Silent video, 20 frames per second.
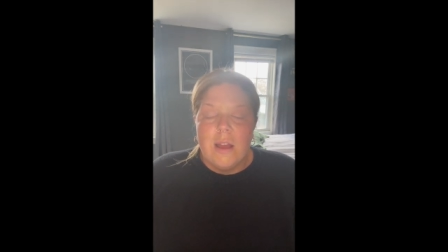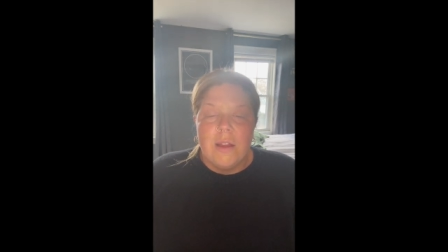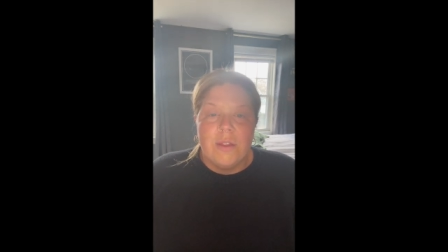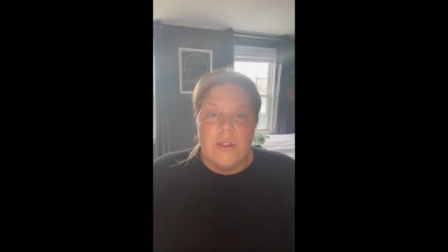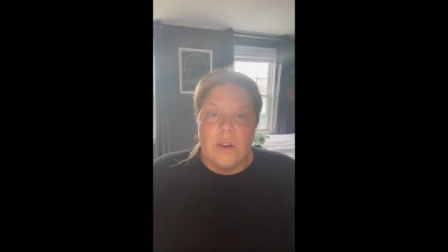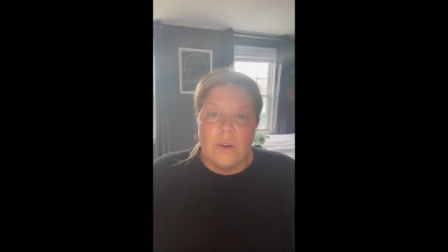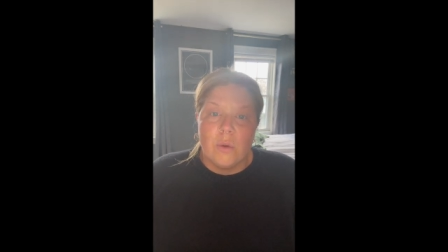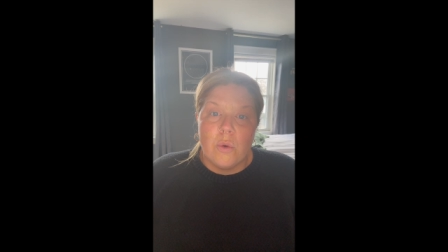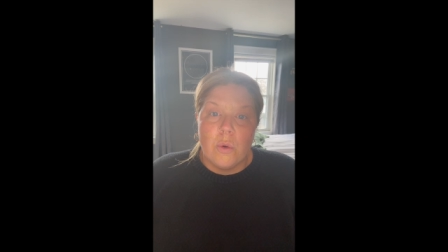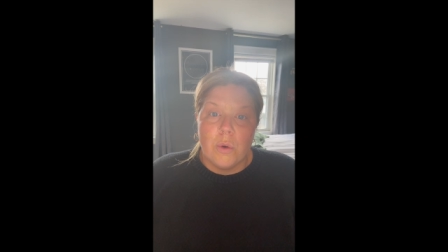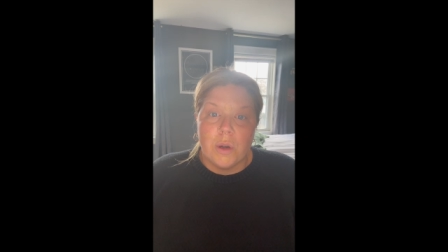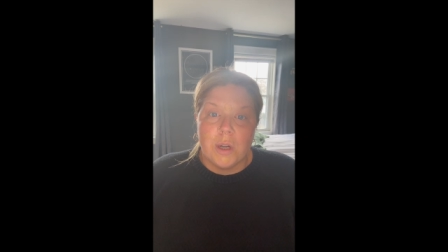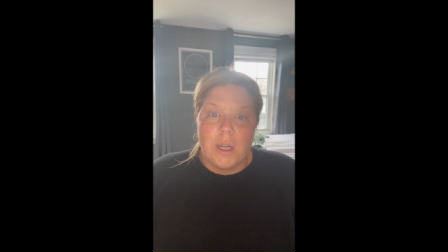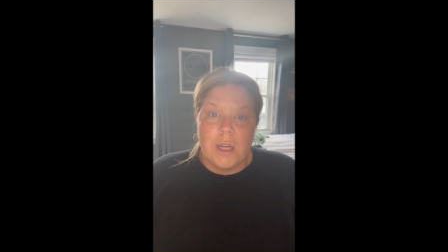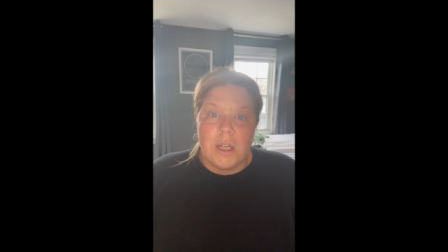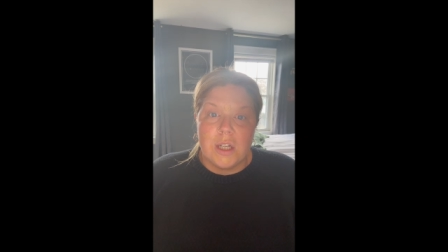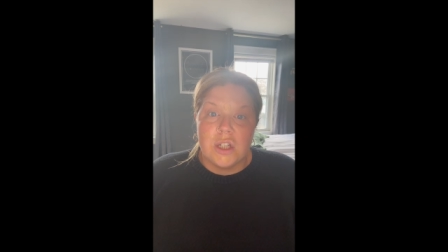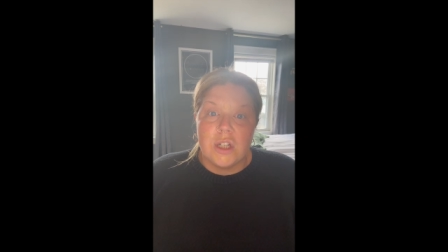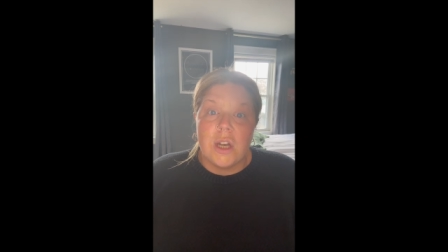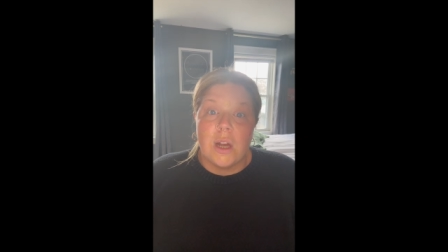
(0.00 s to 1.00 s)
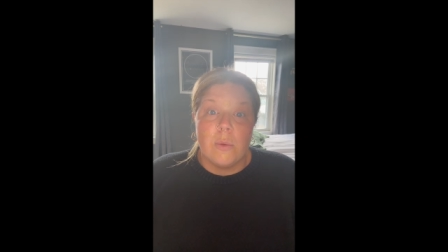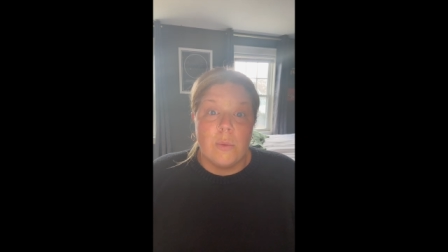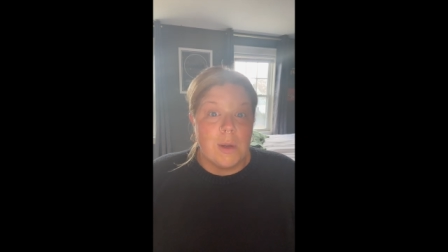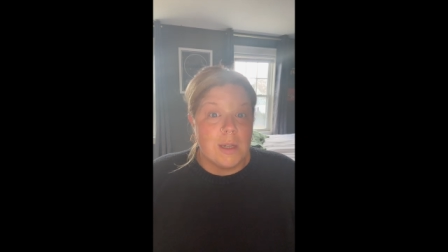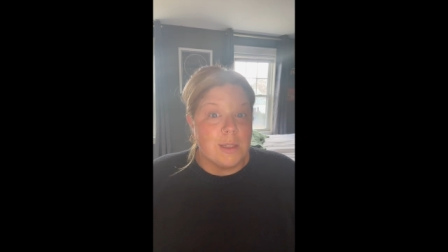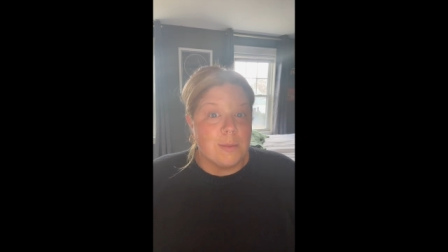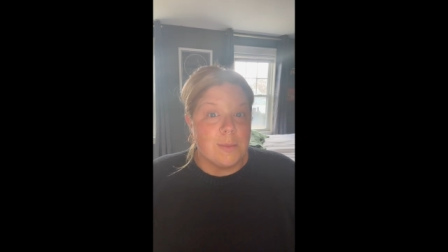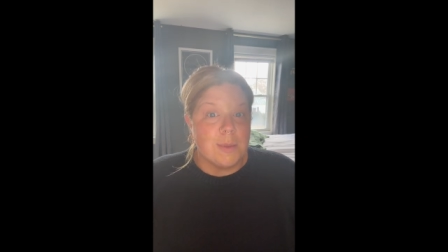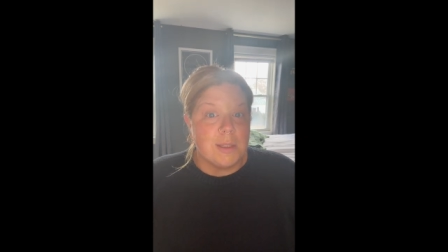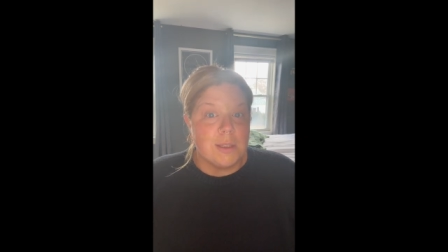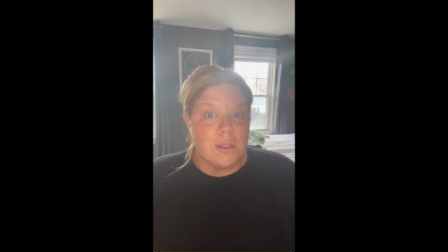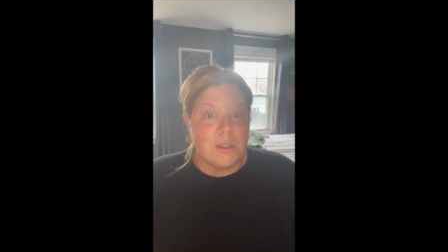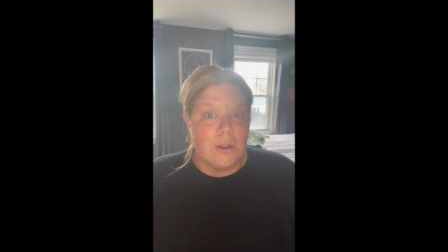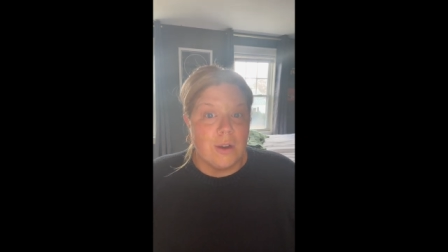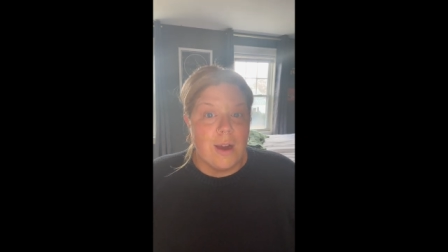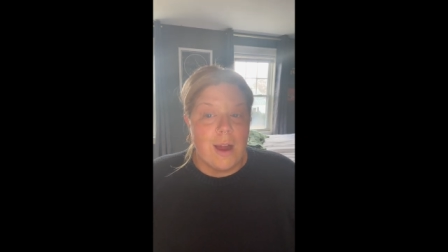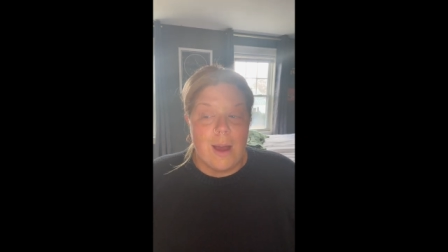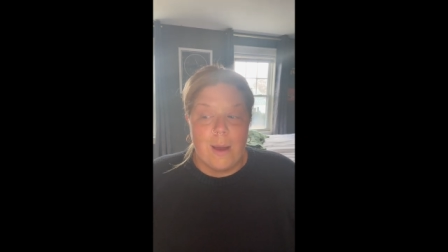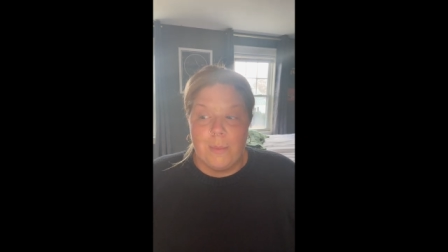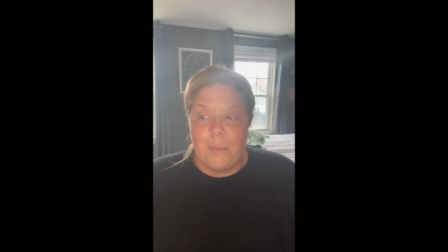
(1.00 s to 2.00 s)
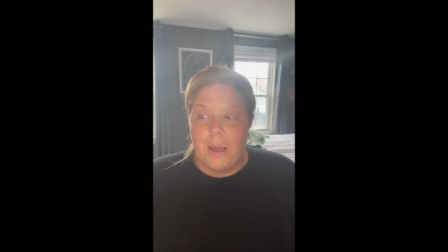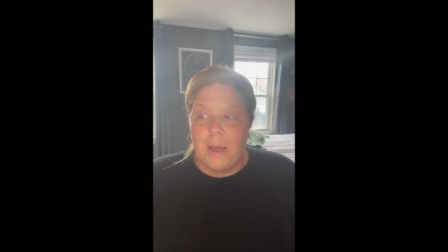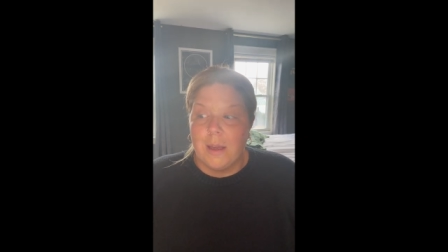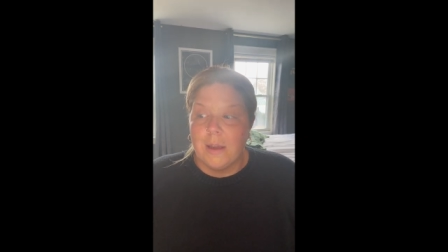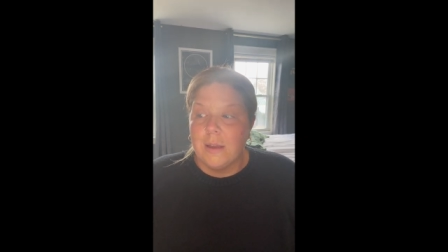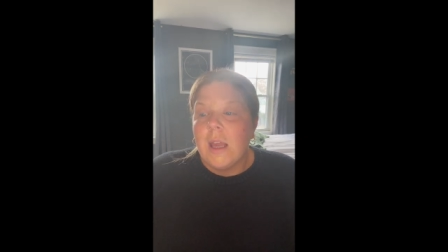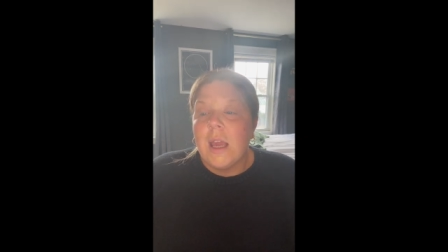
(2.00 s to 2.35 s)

their coronation at Westminster Abbey.